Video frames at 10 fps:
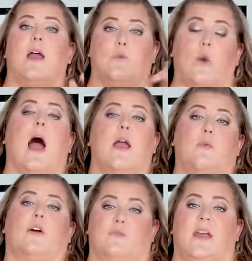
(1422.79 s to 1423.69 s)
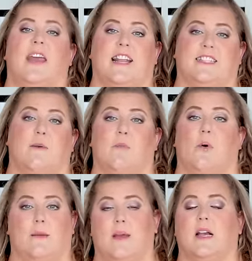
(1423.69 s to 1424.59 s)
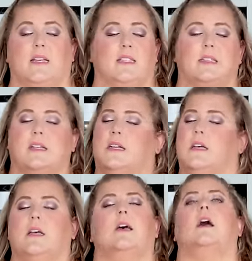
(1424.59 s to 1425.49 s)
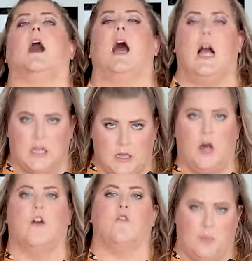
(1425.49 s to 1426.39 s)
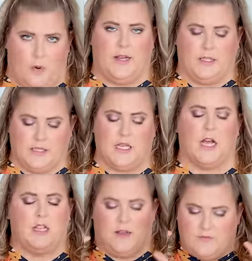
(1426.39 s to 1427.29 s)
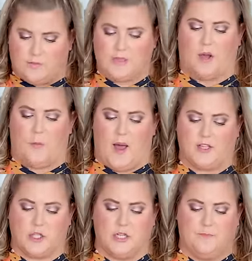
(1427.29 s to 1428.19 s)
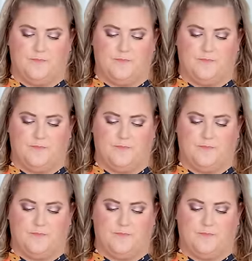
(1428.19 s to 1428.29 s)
I will make at some point because I love points. I love them so much.